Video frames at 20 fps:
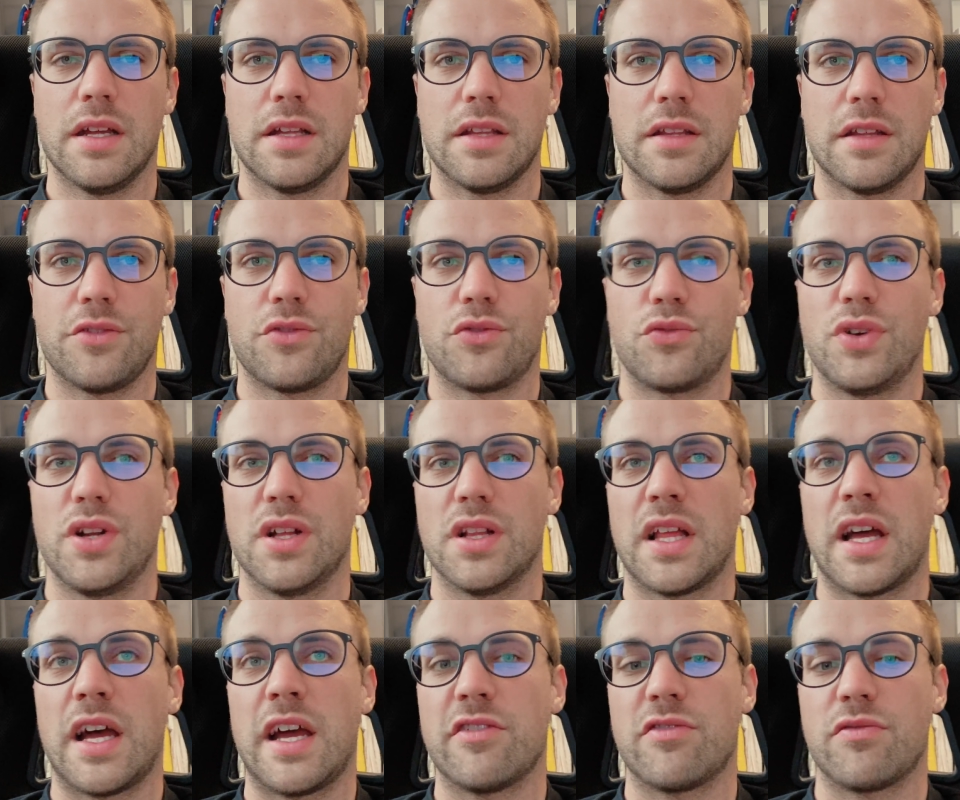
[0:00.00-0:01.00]
in real
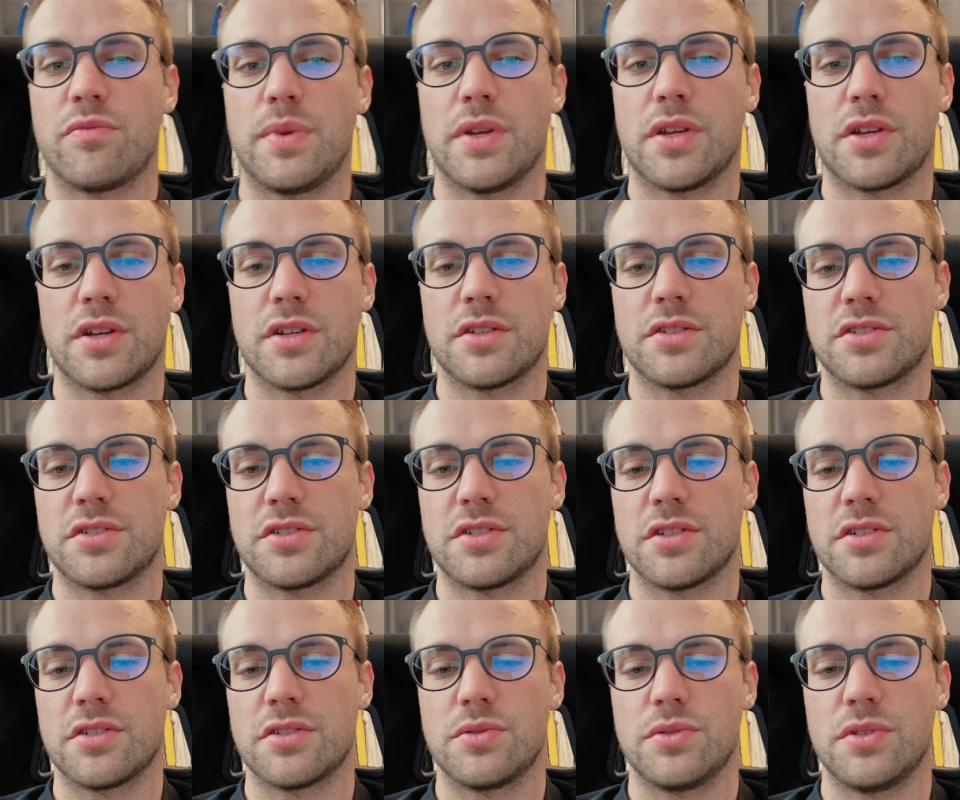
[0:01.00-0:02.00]
life, because
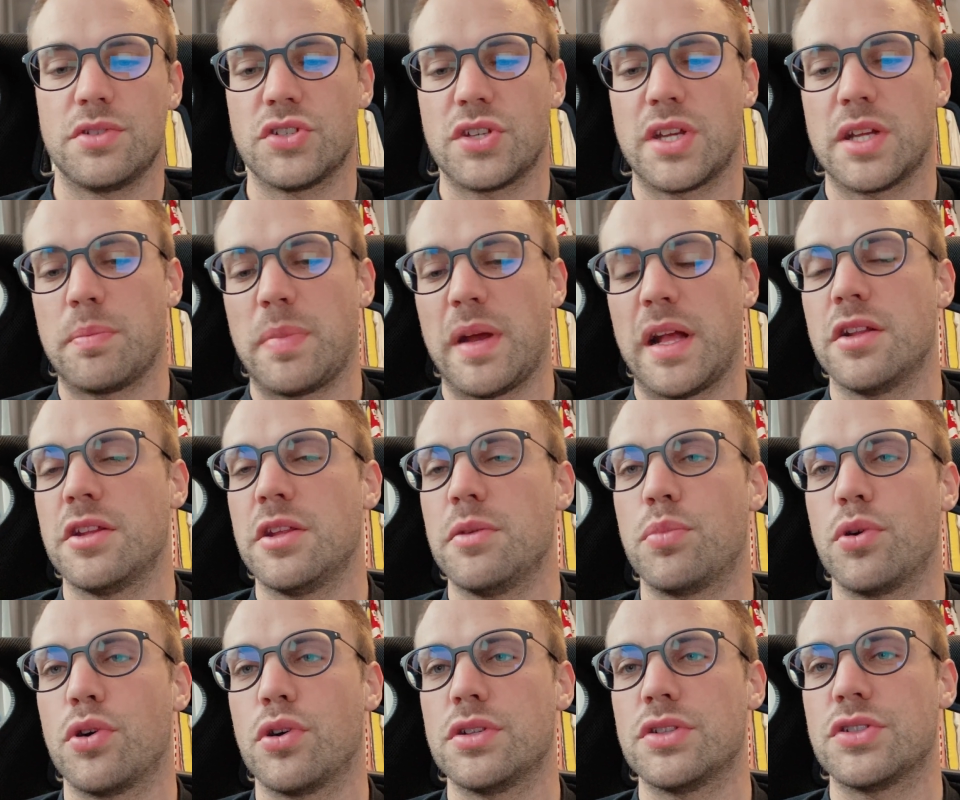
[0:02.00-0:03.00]
as soon as you get penalty
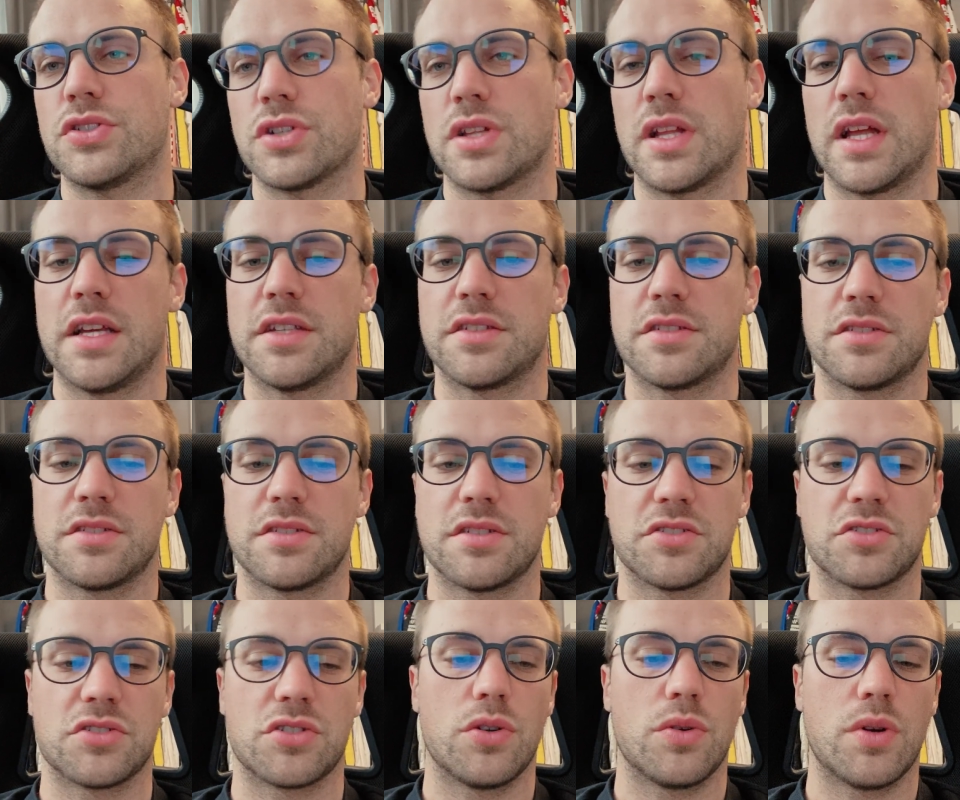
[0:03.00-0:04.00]
points, your license
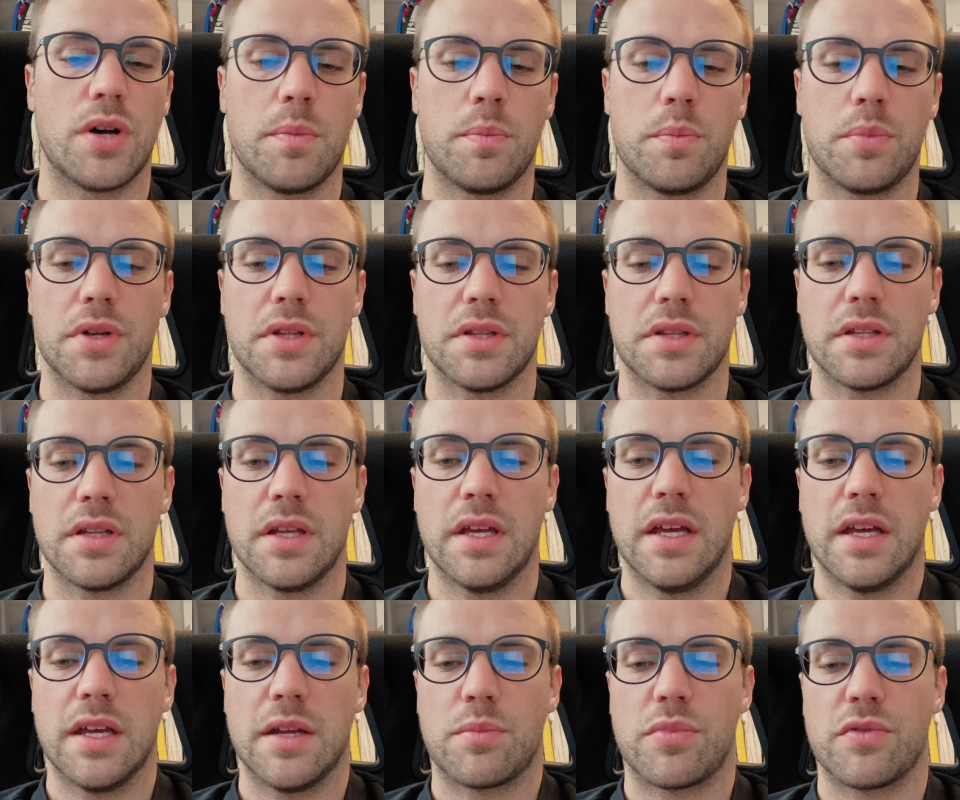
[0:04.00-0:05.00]
doesn't go up and
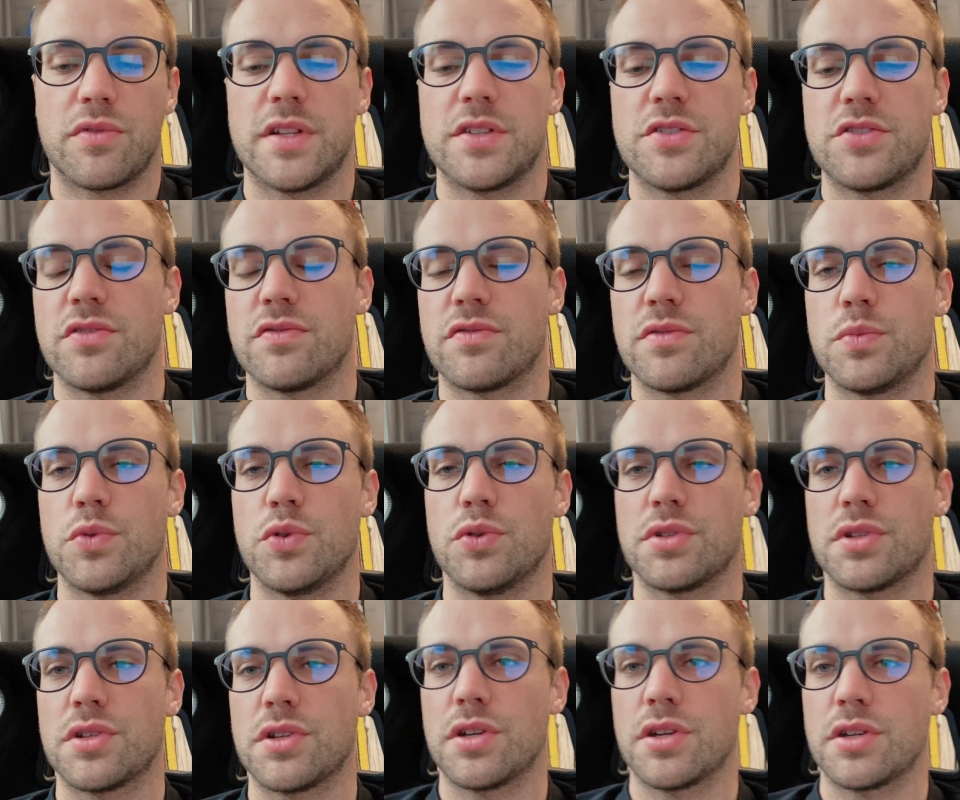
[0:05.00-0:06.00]
prevents you from
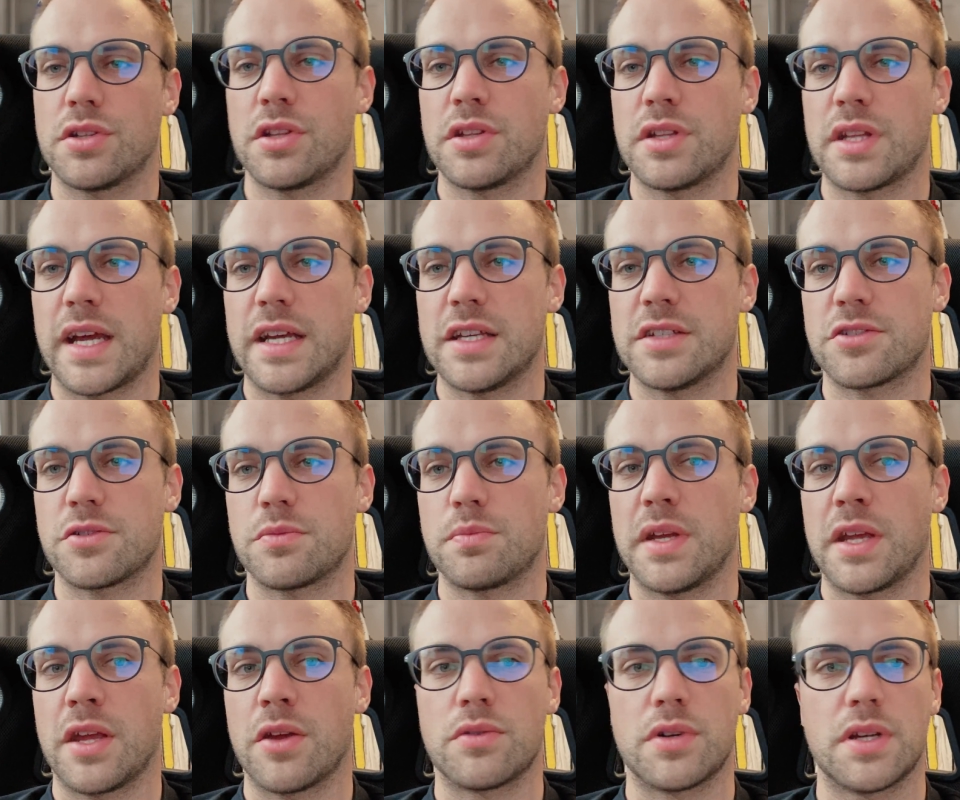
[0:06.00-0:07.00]
doing the nicer,
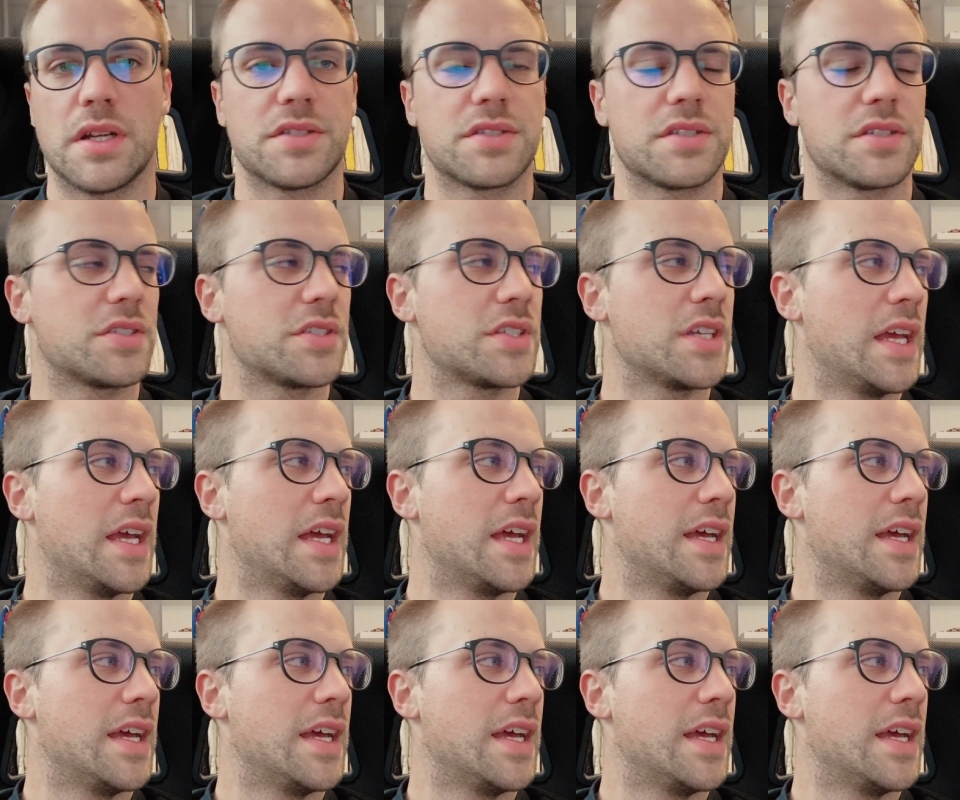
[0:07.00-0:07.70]
bigger races.